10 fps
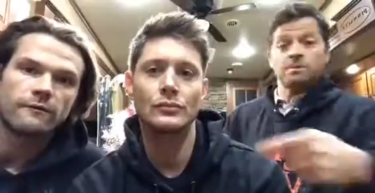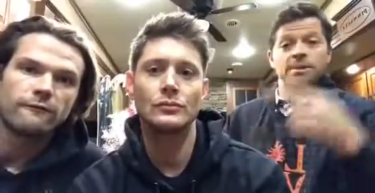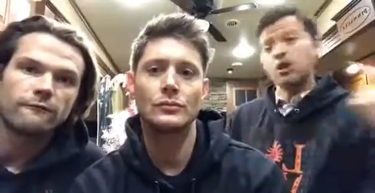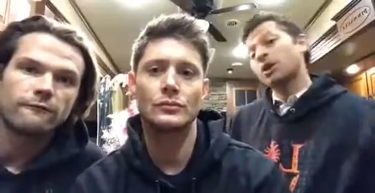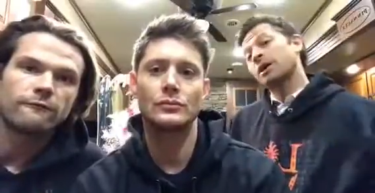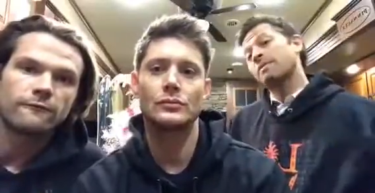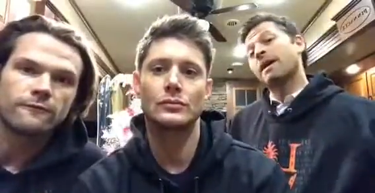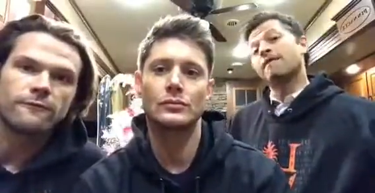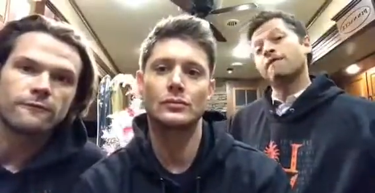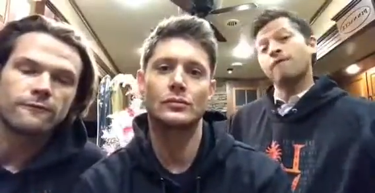Speaker 1: been talking
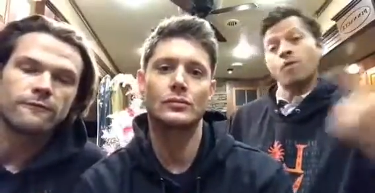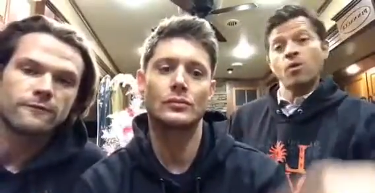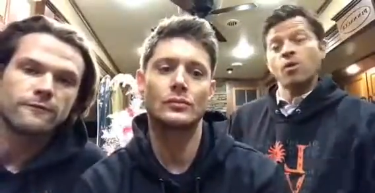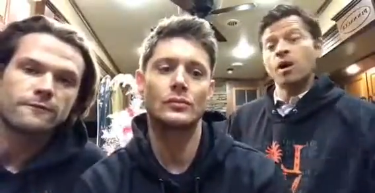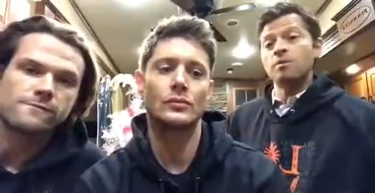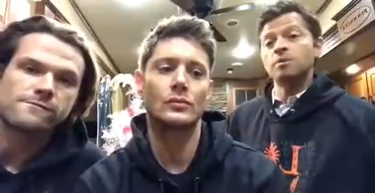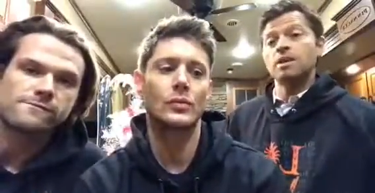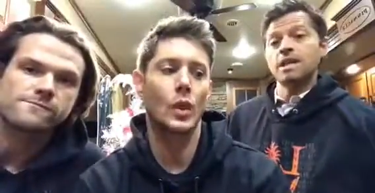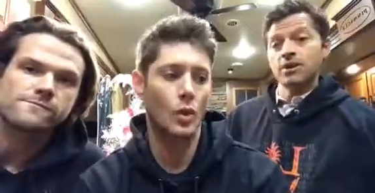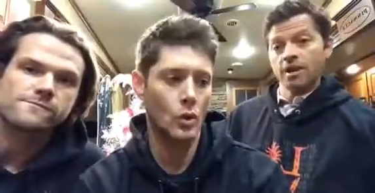about for
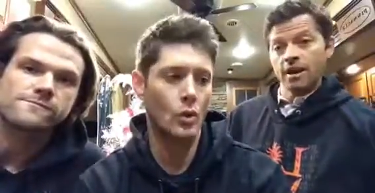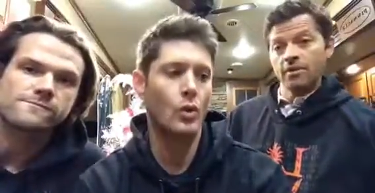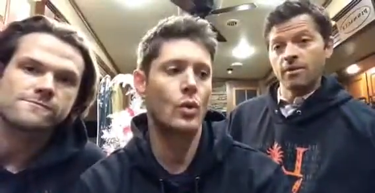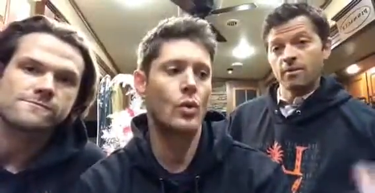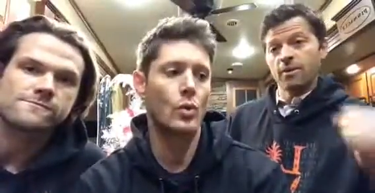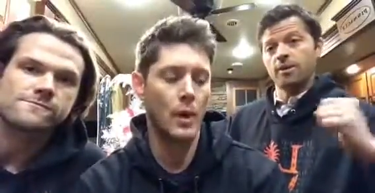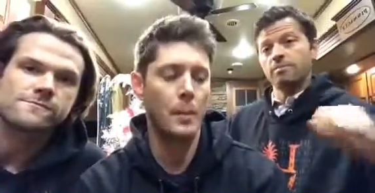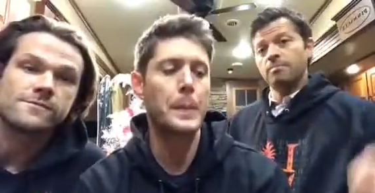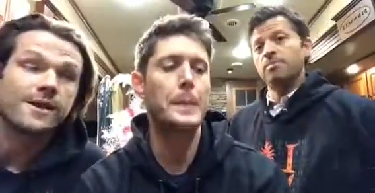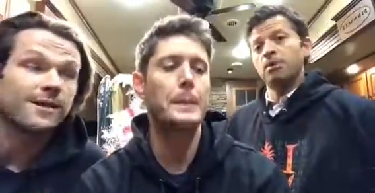almost a year now that we're
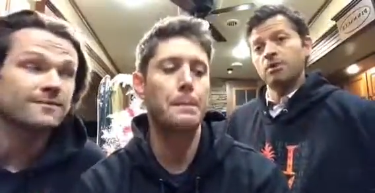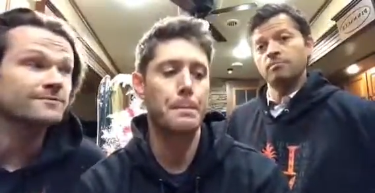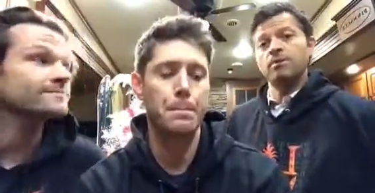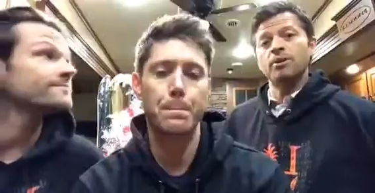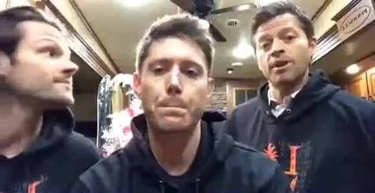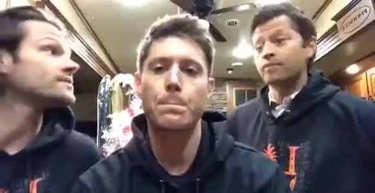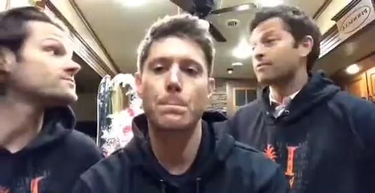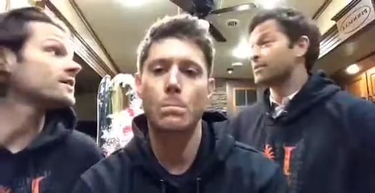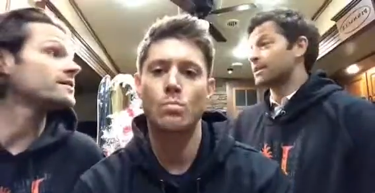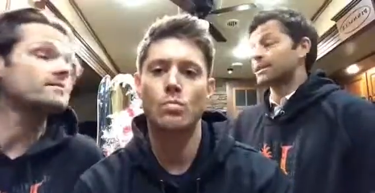going right. to yeah. pull off
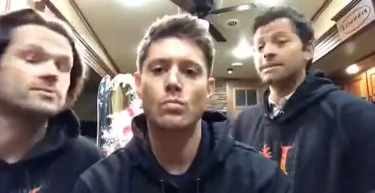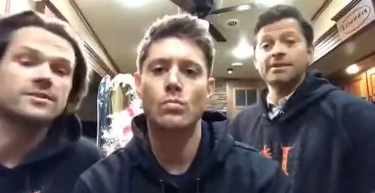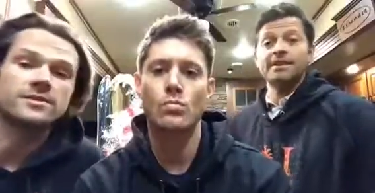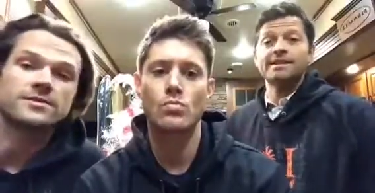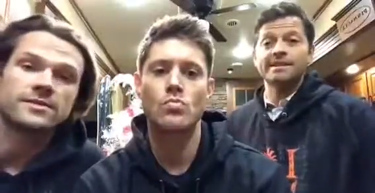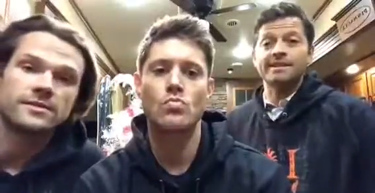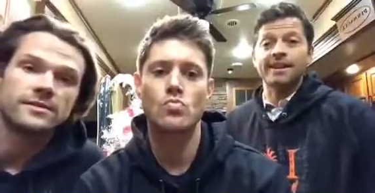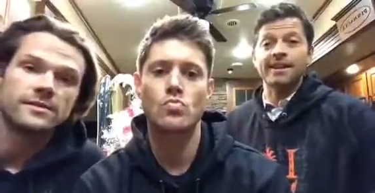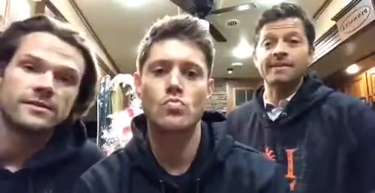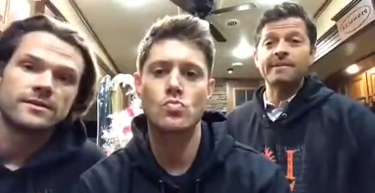that's with right. this. Jeez. So that's
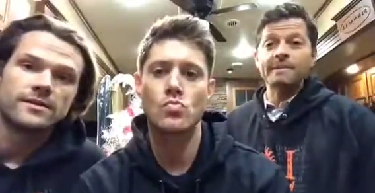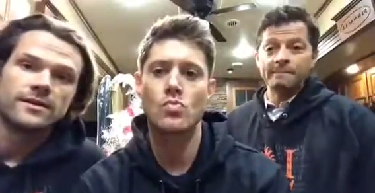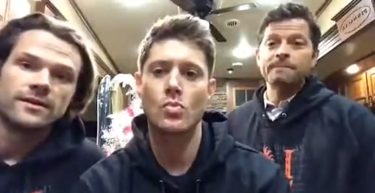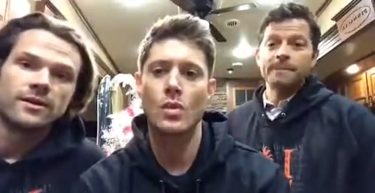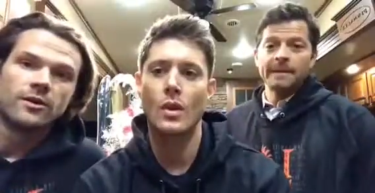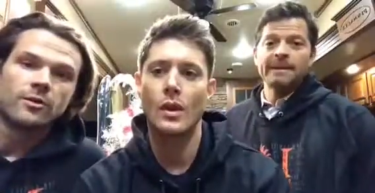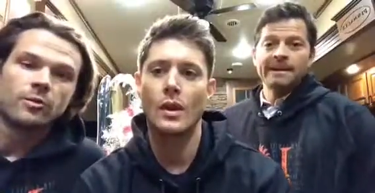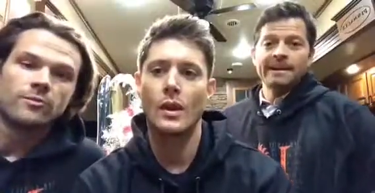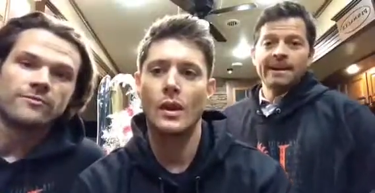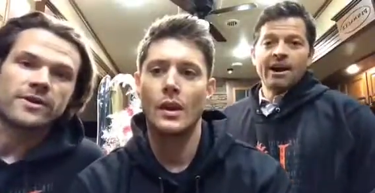exciting.
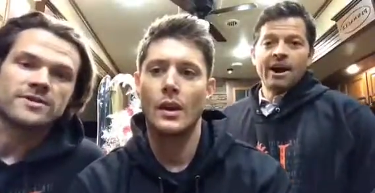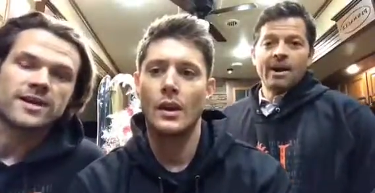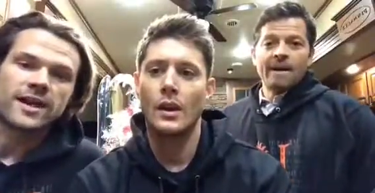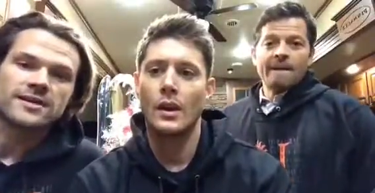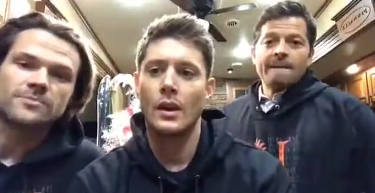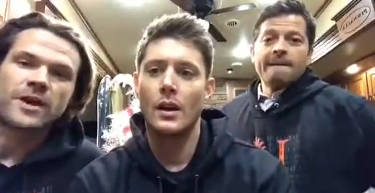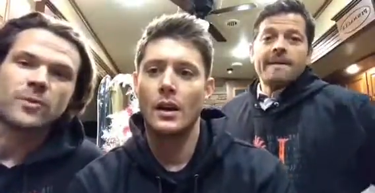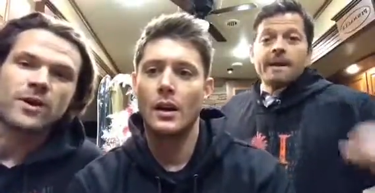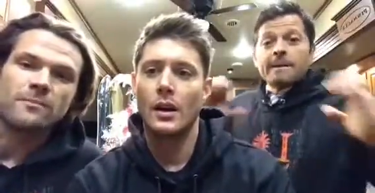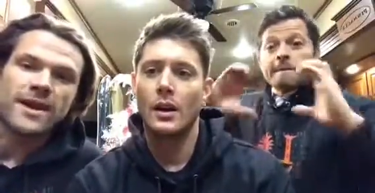
Speaker 2: Very excited, guys. By
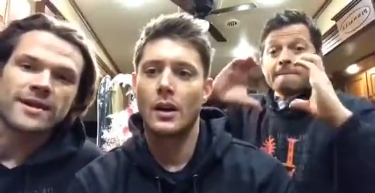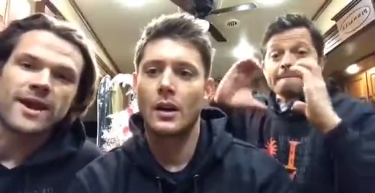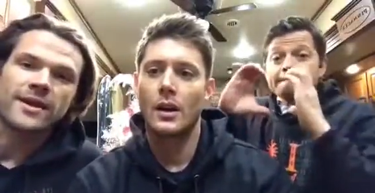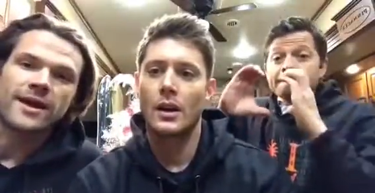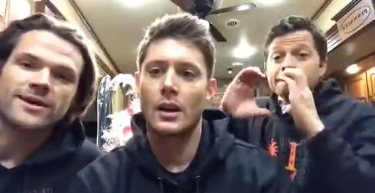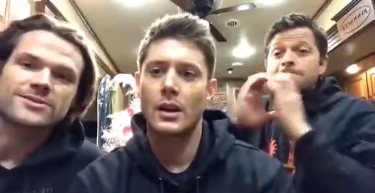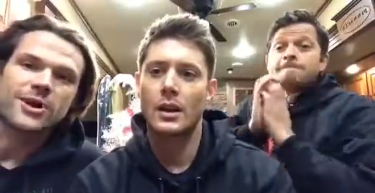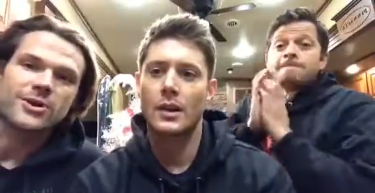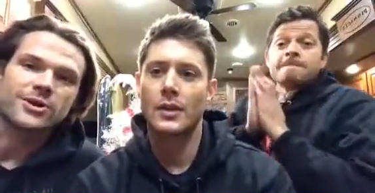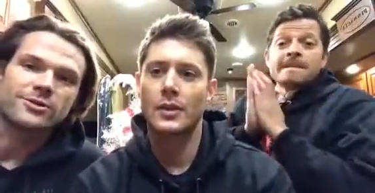the way, Mayday, I
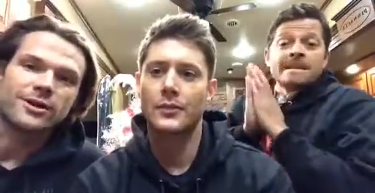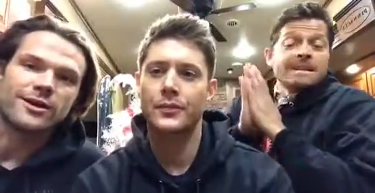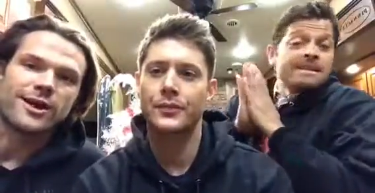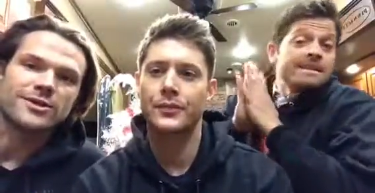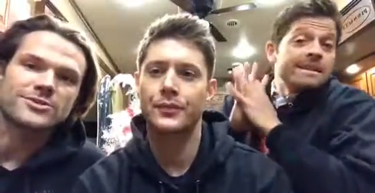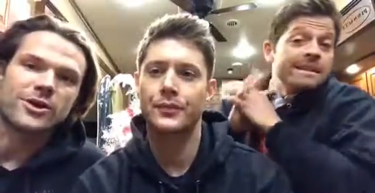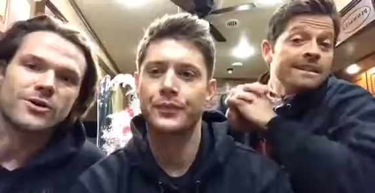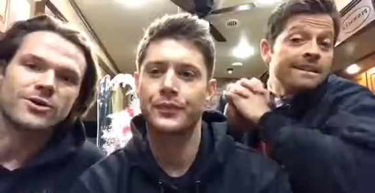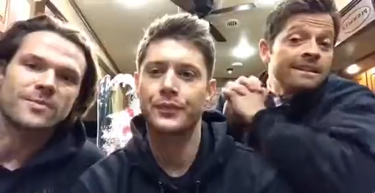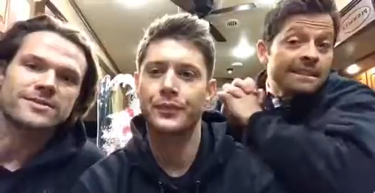saw your uh, I
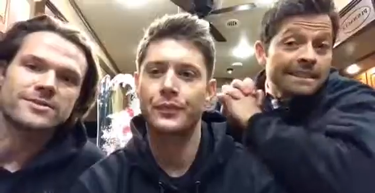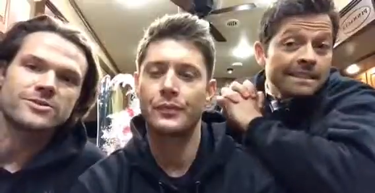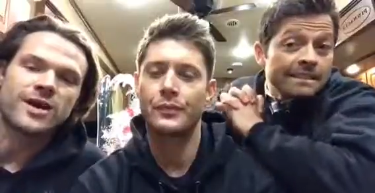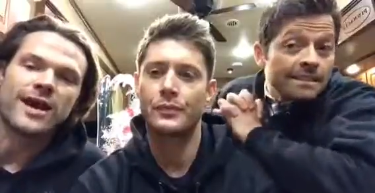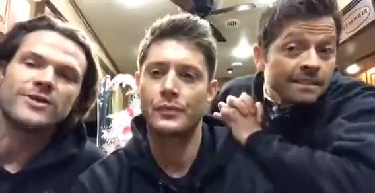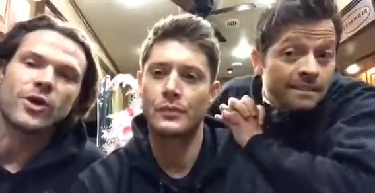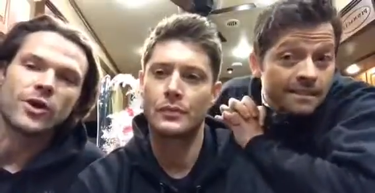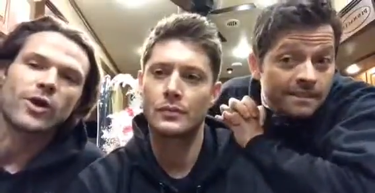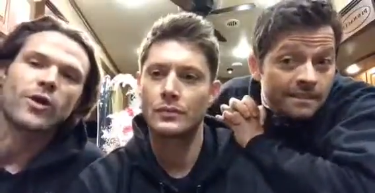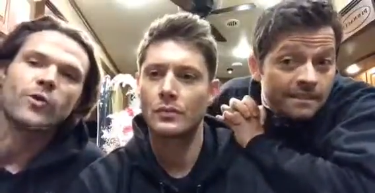saw your message. I
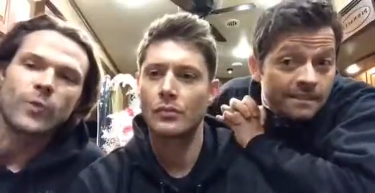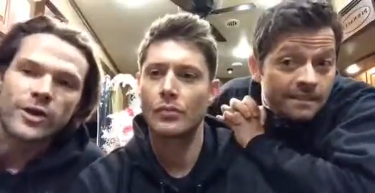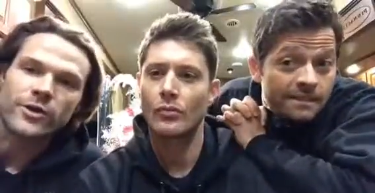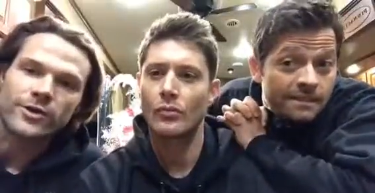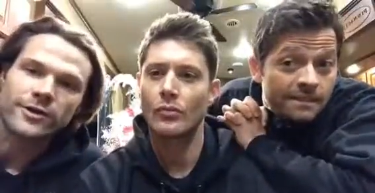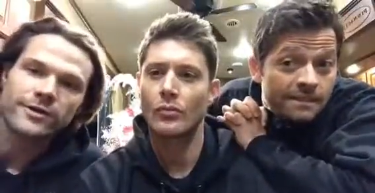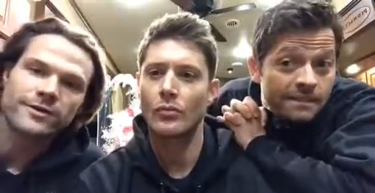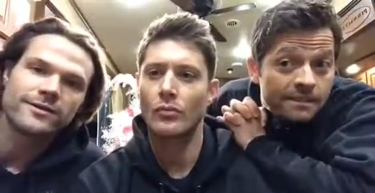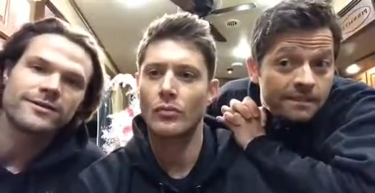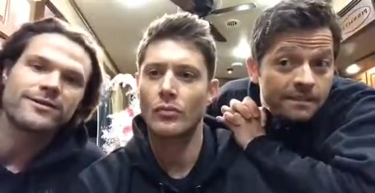know y'all aren't weird,
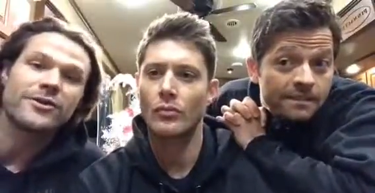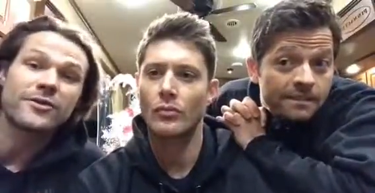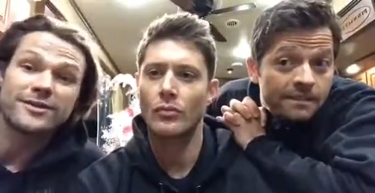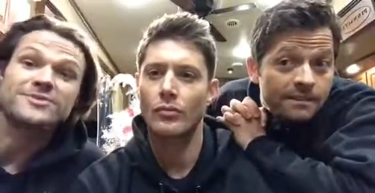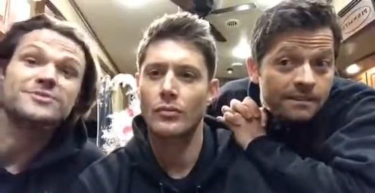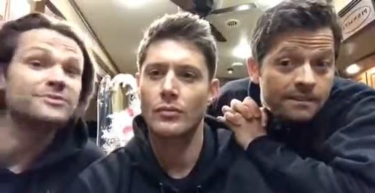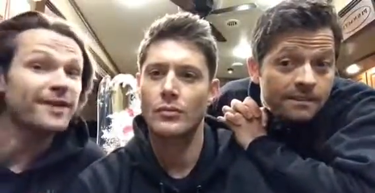though. That is a cool